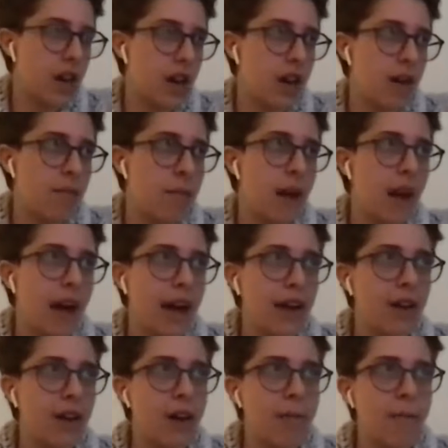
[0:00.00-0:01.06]

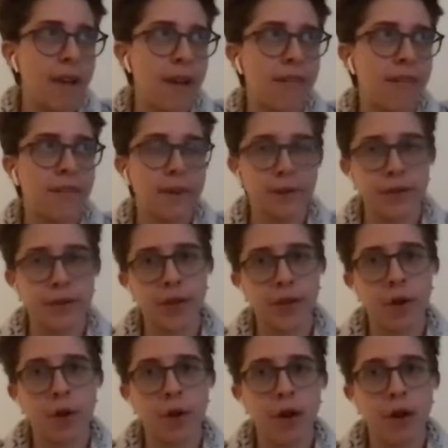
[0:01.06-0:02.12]
I got my first
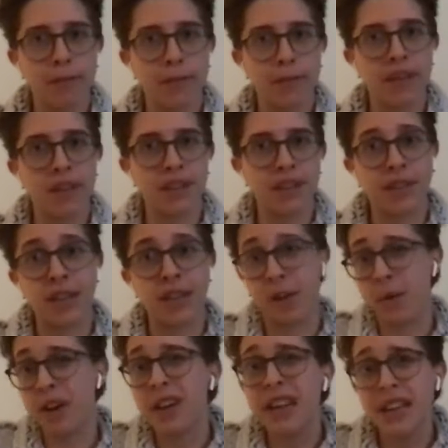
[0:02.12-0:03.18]
co-op because of a
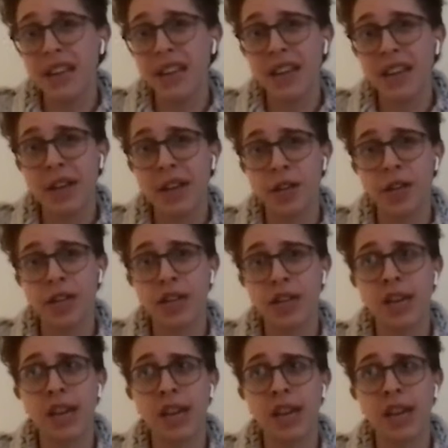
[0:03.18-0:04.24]
networking
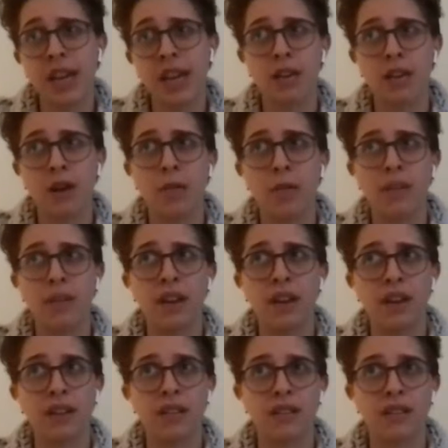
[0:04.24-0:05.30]
connection and not
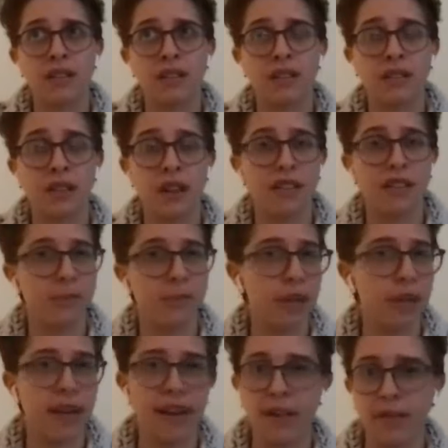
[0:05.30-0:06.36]
because of
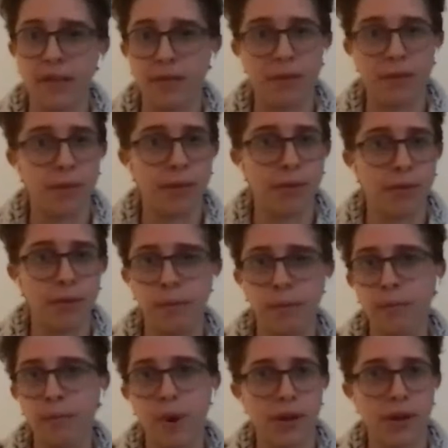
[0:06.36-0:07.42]
applying through
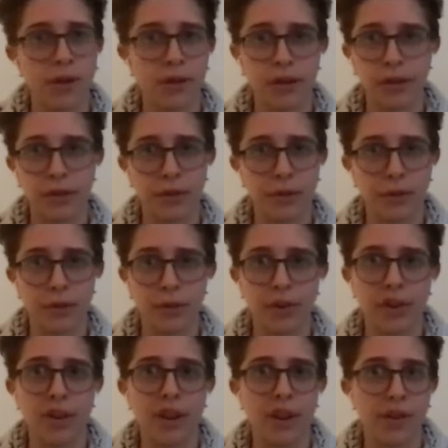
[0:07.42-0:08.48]
Waterloo
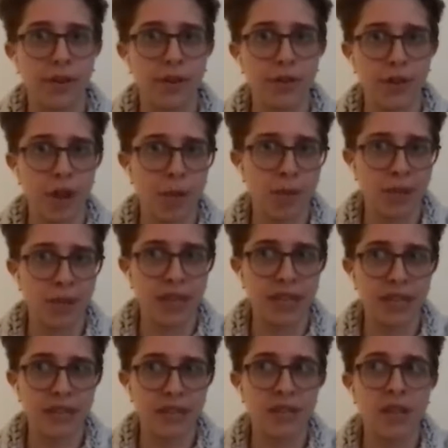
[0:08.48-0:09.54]
or other job
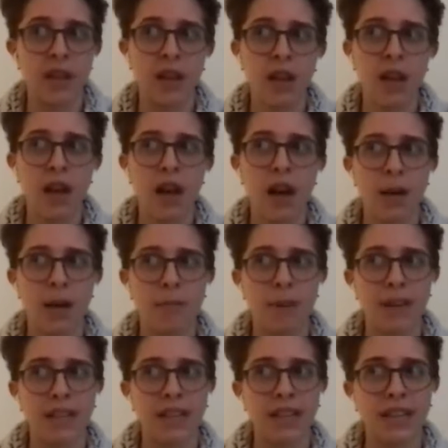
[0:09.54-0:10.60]
things.
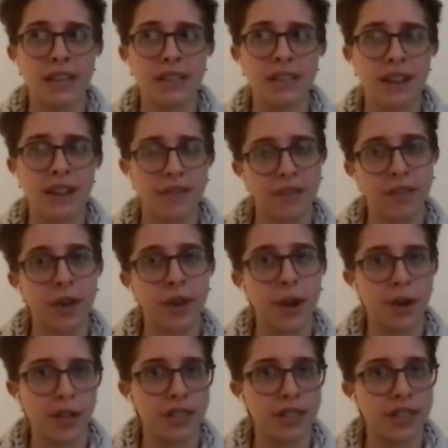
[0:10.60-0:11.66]
I think it's definitely
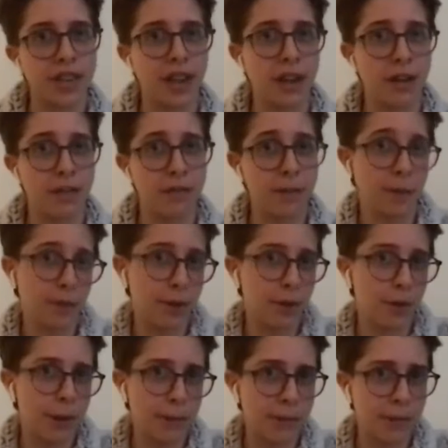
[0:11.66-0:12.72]
hardest to get your first
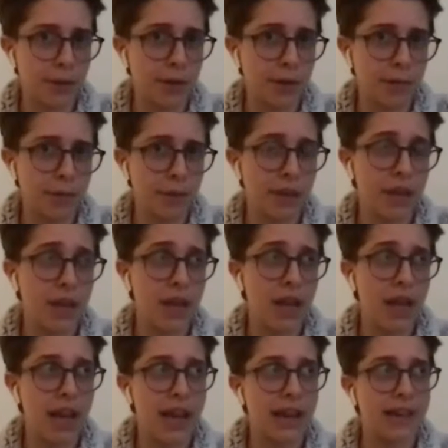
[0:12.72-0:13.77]
co-op term,
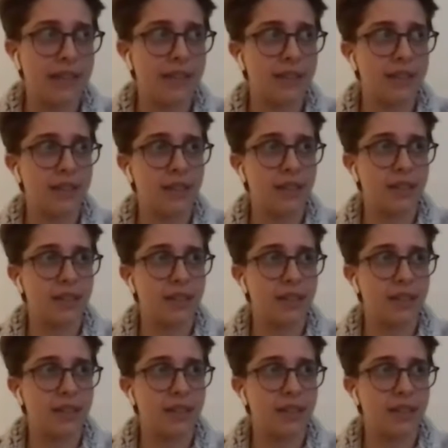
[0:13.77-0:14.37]
and